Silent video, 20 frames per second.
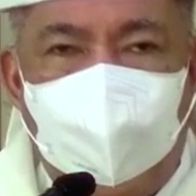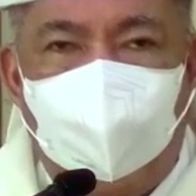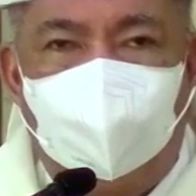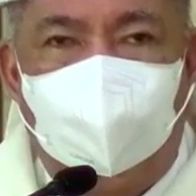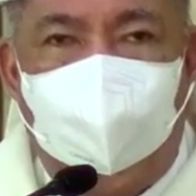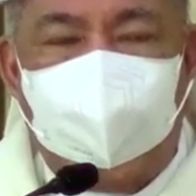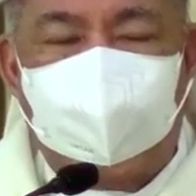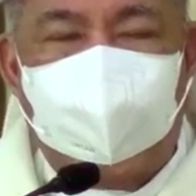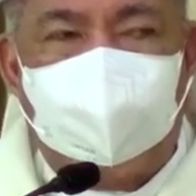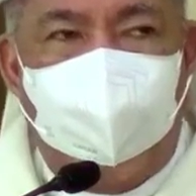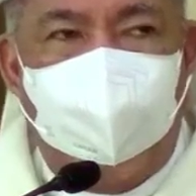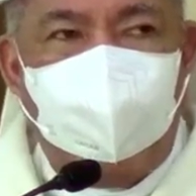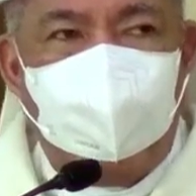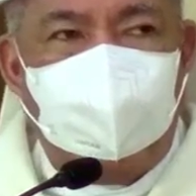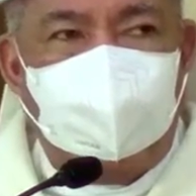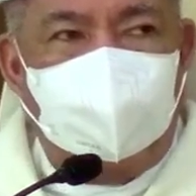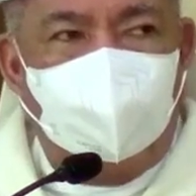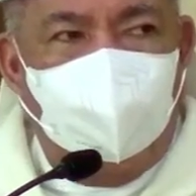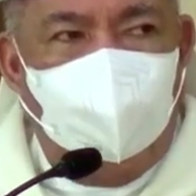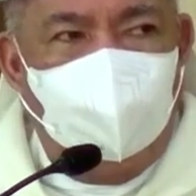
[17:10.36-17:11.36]
what
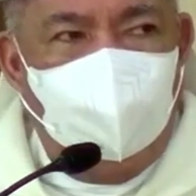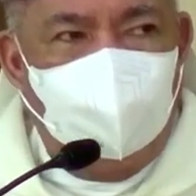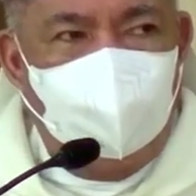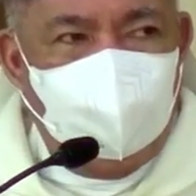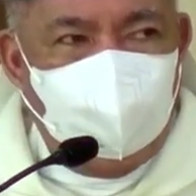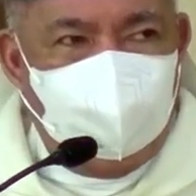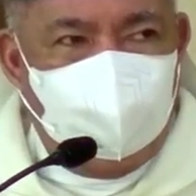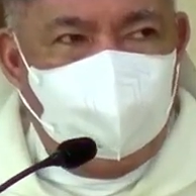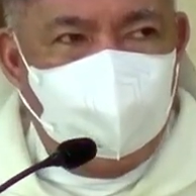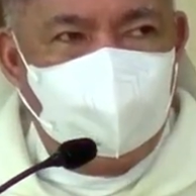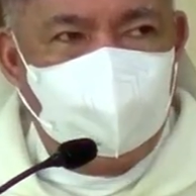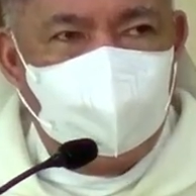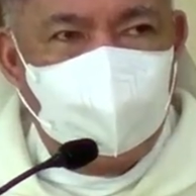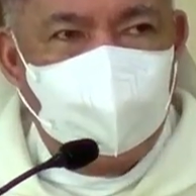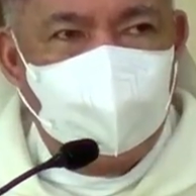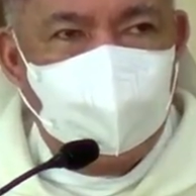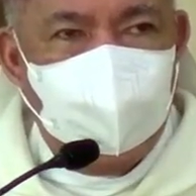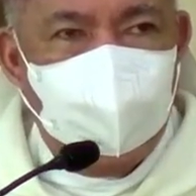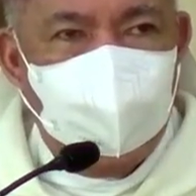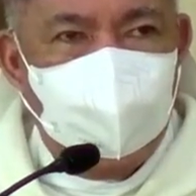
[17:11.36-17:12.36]
upload,
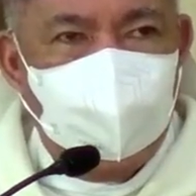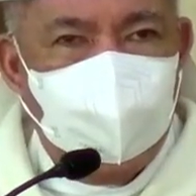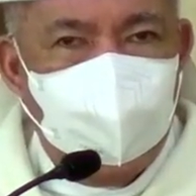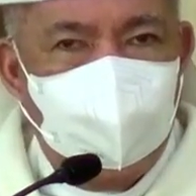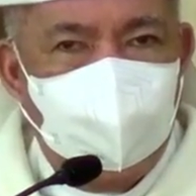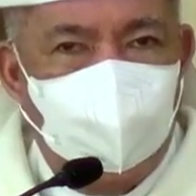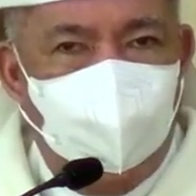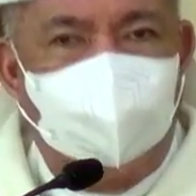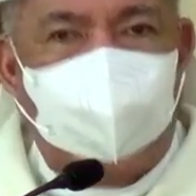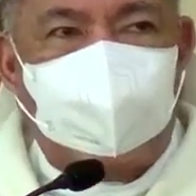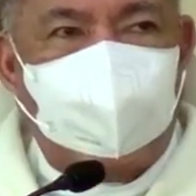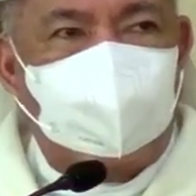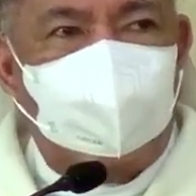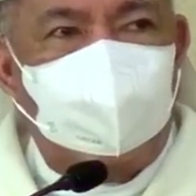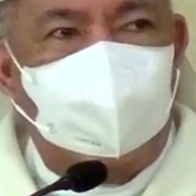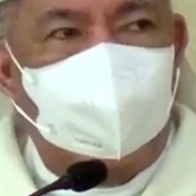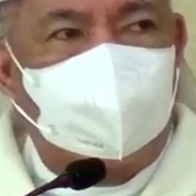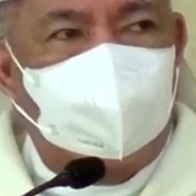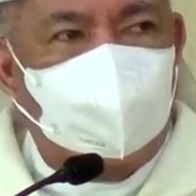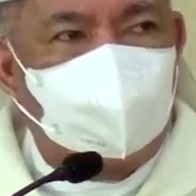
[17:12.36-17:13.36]
what
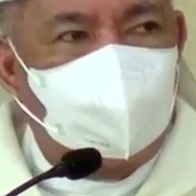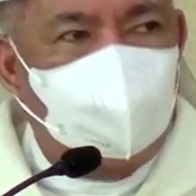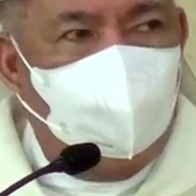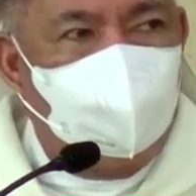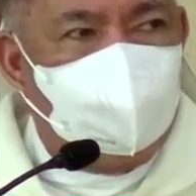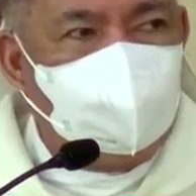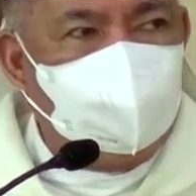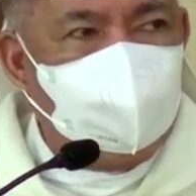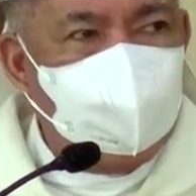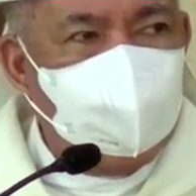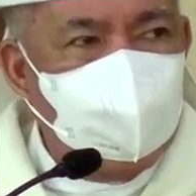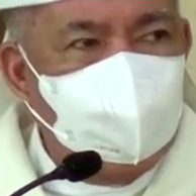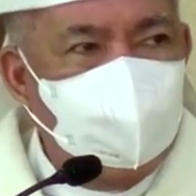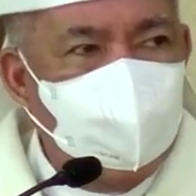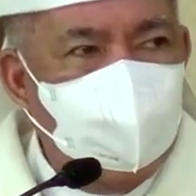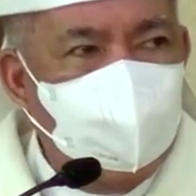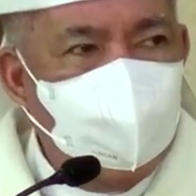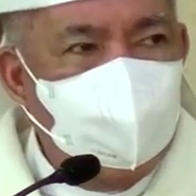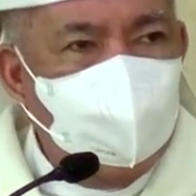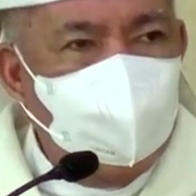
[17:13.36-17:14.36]
TikTok
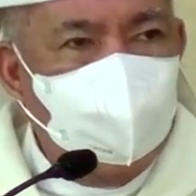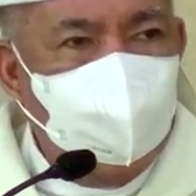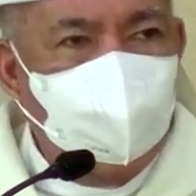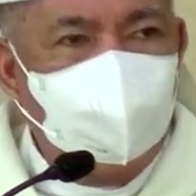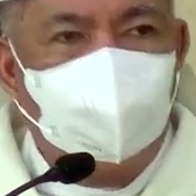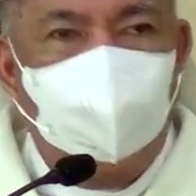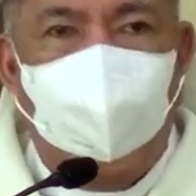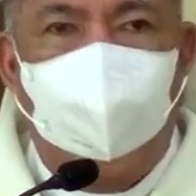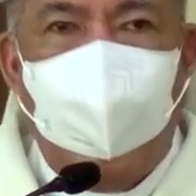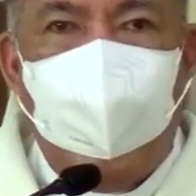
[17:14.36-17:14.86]
do I